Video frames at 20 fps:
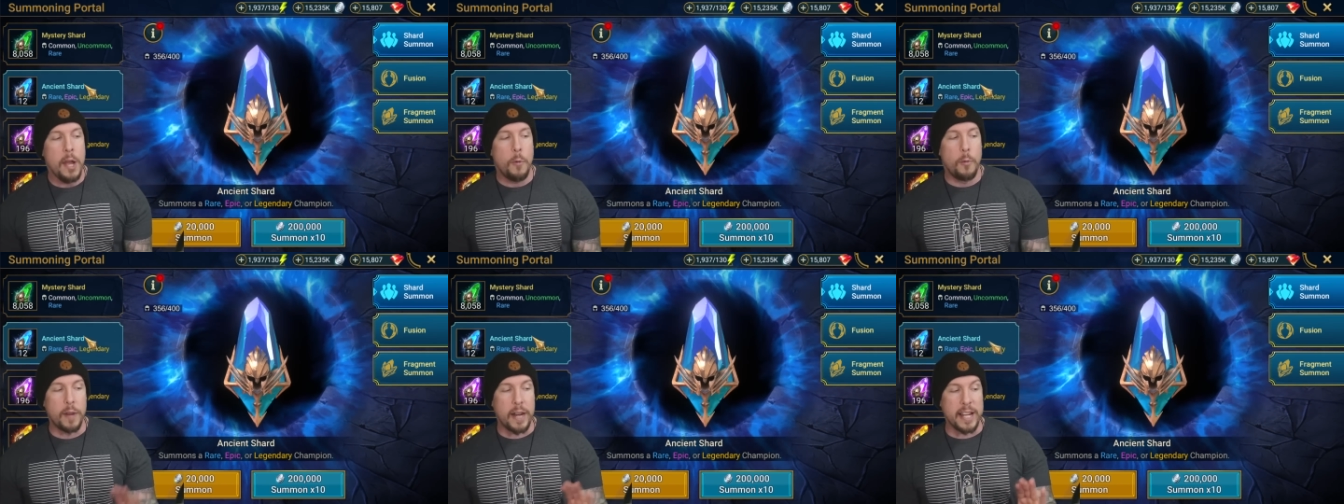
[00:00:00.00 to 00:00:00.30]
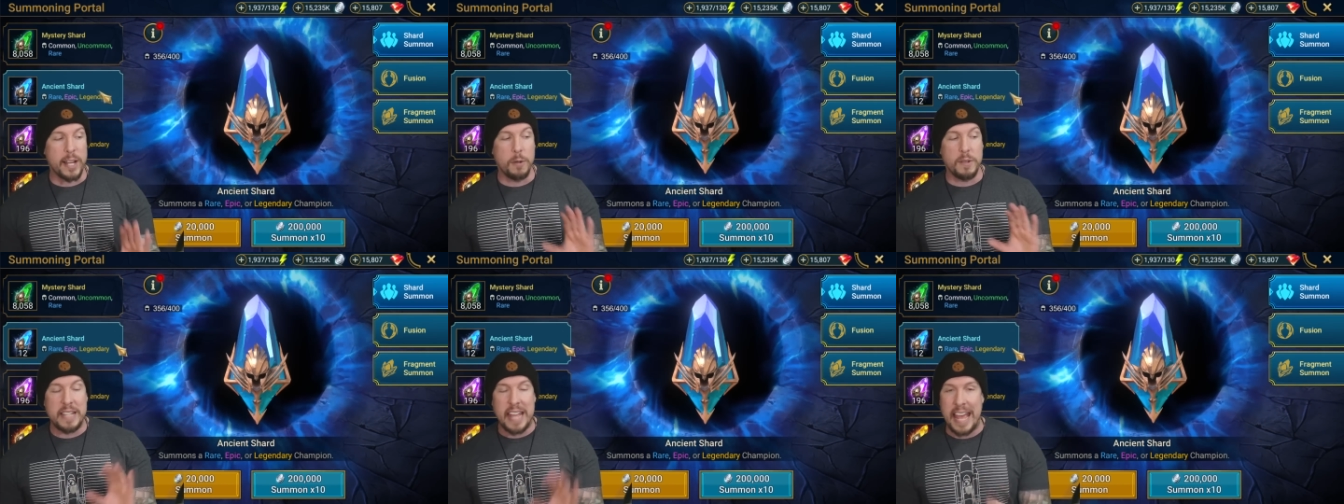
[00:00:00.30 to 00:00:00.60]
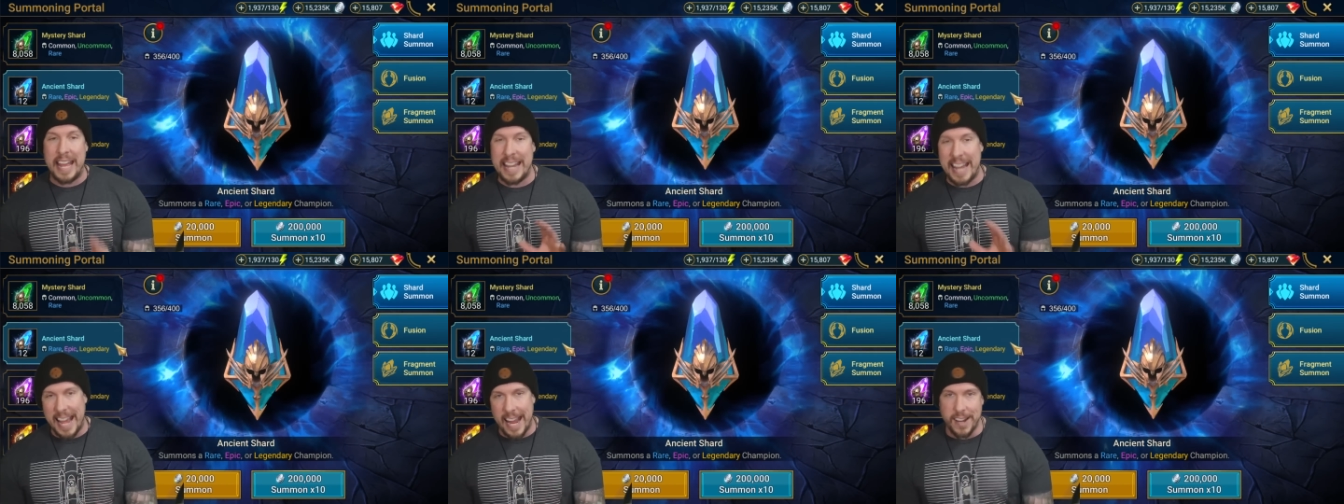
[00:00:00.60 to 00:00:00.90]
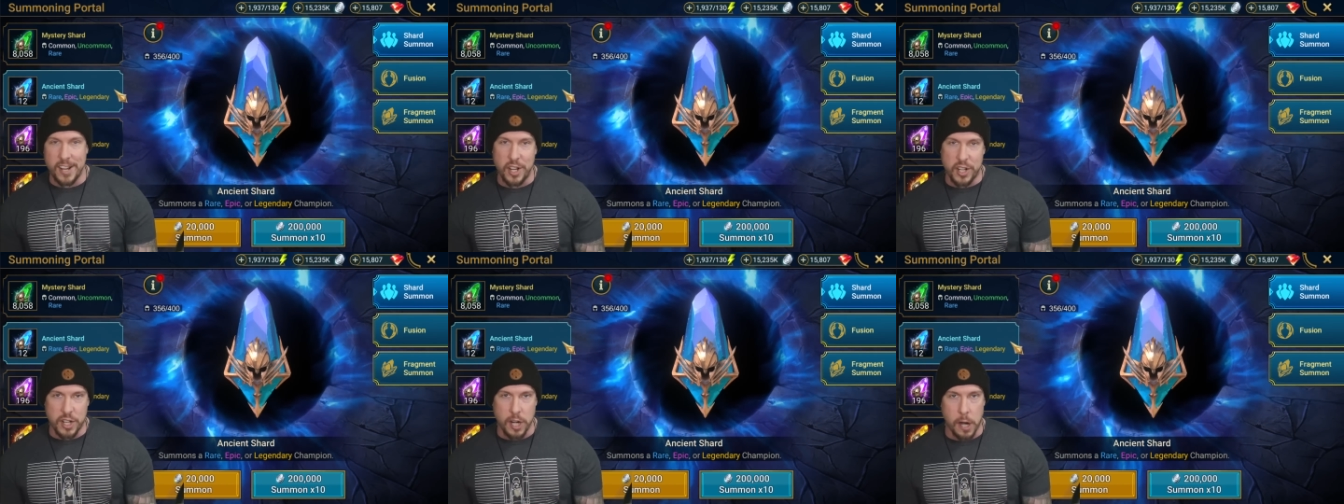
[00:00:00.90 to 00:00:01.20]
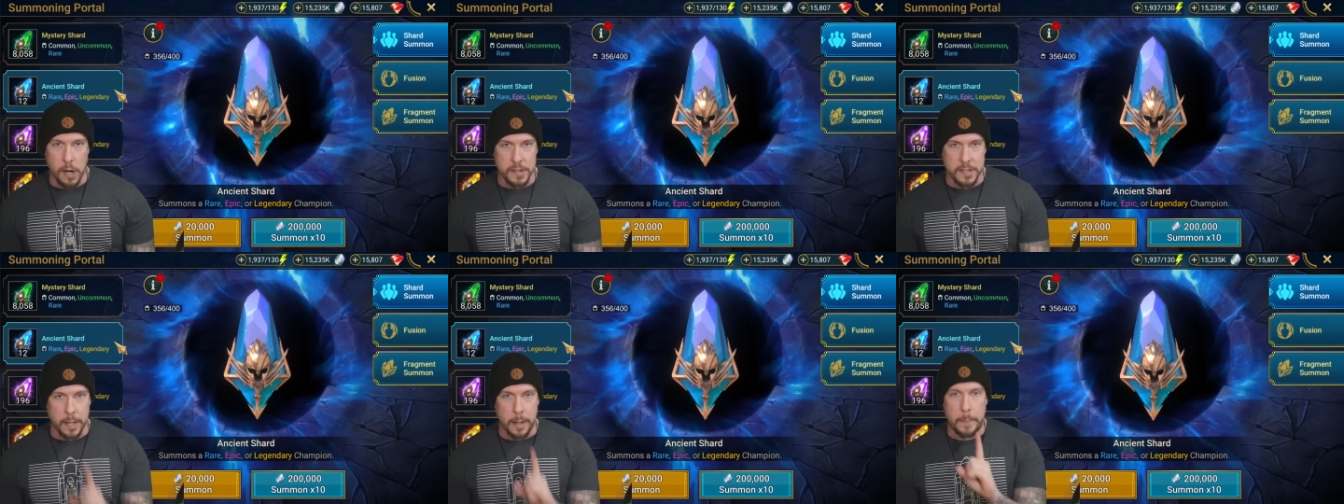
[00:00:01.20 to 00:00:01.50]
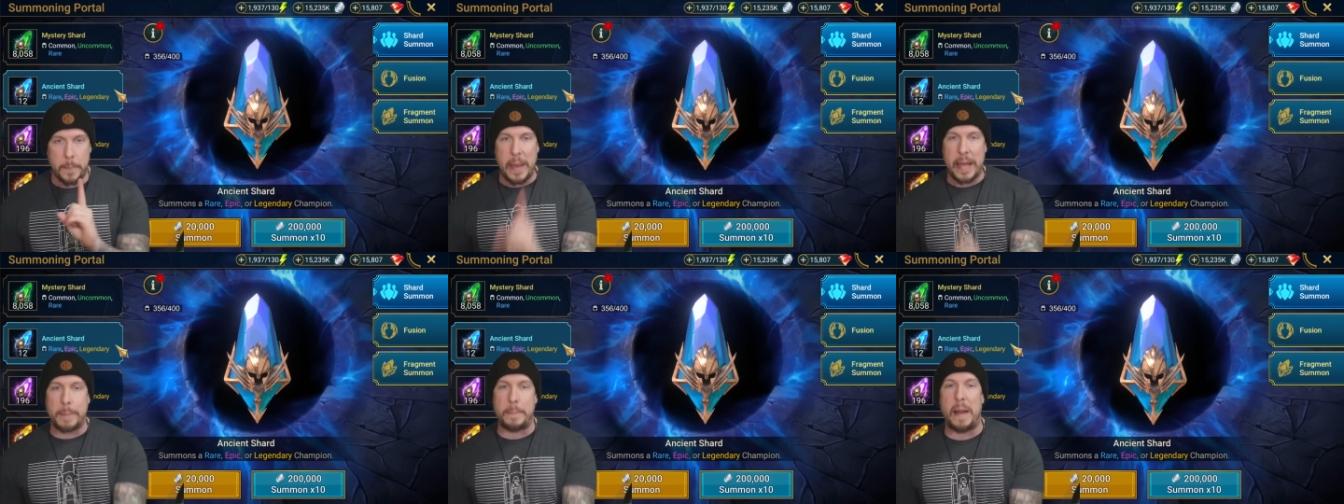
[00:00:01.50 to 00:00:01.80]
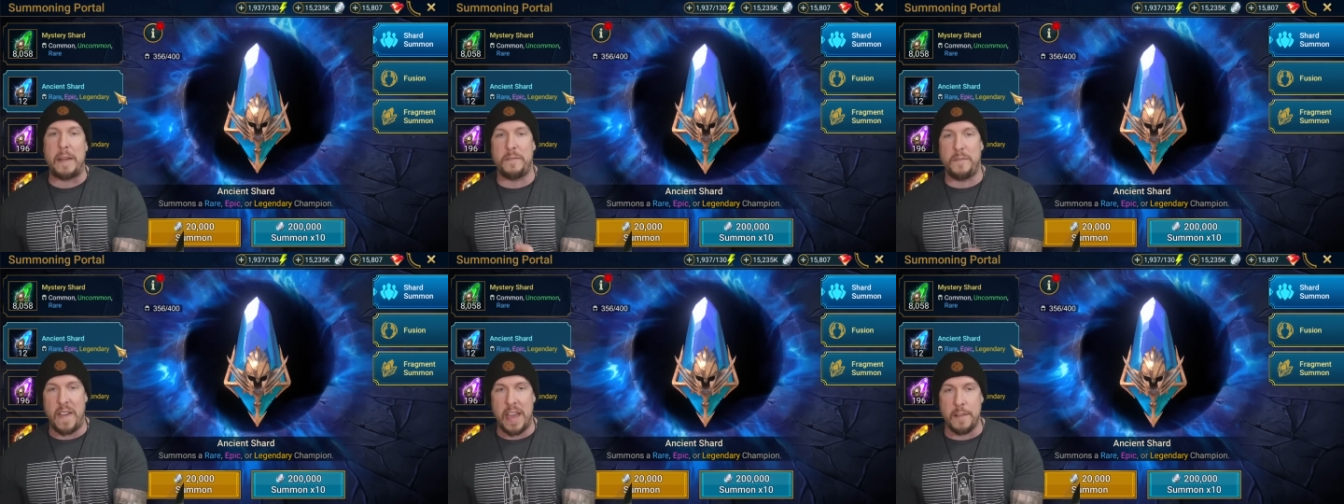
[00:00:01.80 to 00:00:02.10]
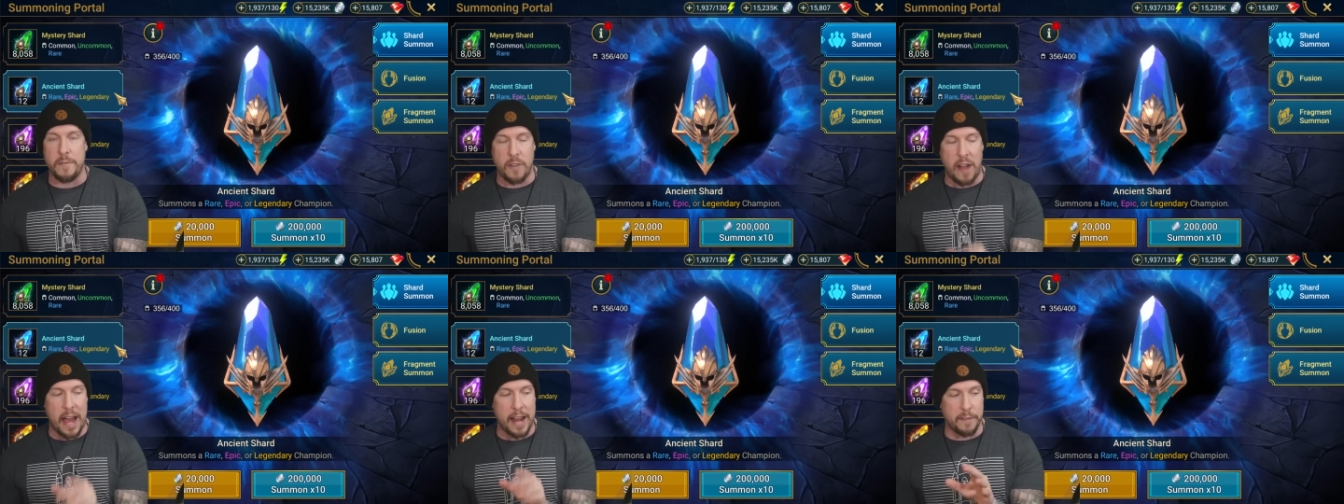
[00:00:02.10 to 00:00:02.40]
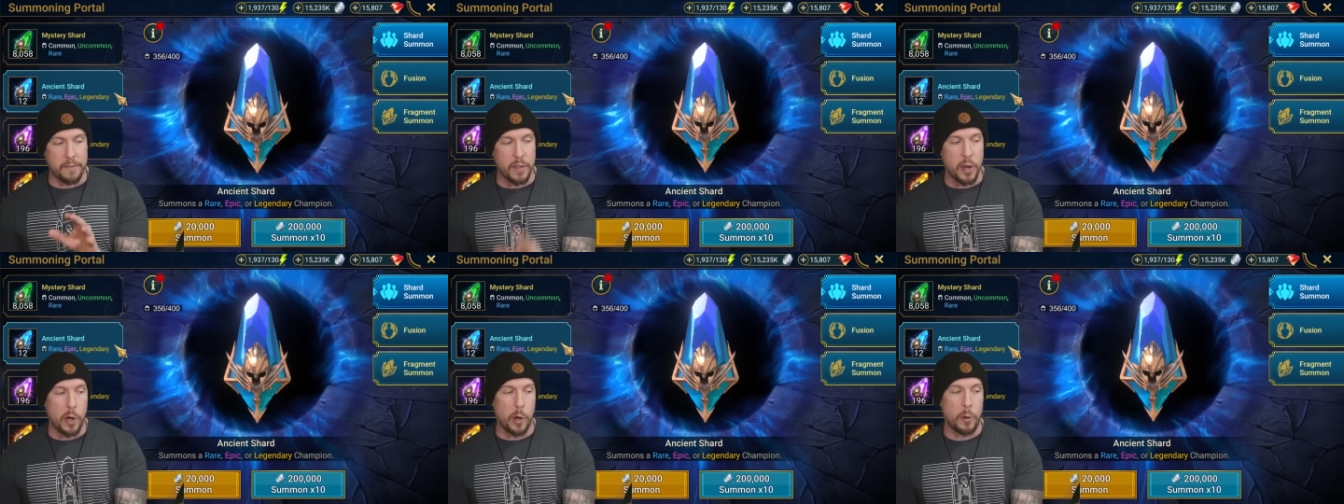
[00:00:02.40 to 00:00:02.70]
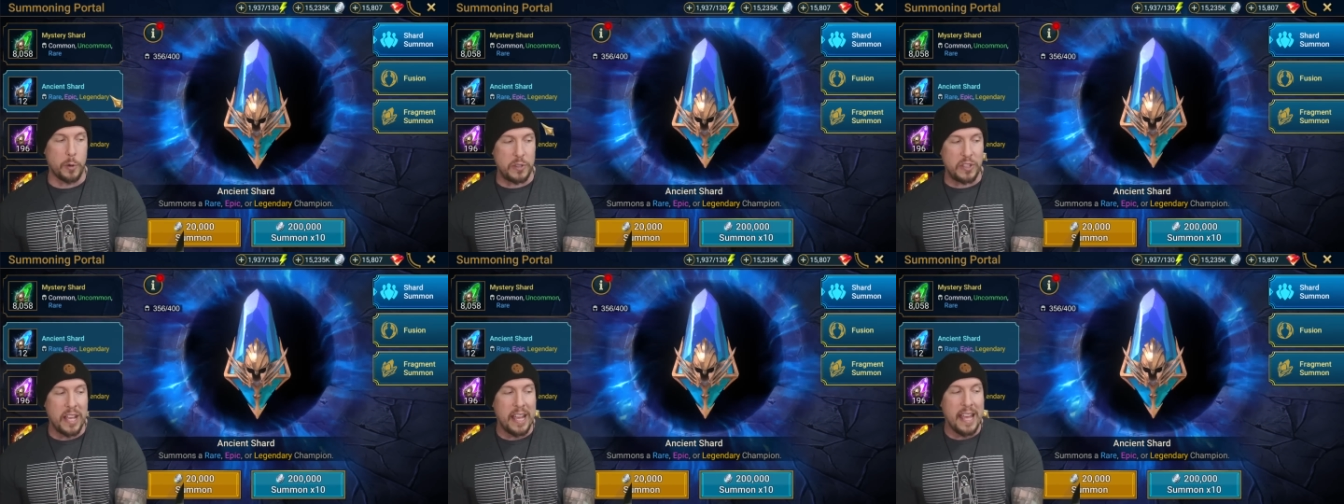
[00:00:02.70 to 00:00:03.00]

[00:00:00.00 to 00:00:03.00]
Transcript: We're gonna go 10 ancient shards. I'm gonna pick my favorite out of those.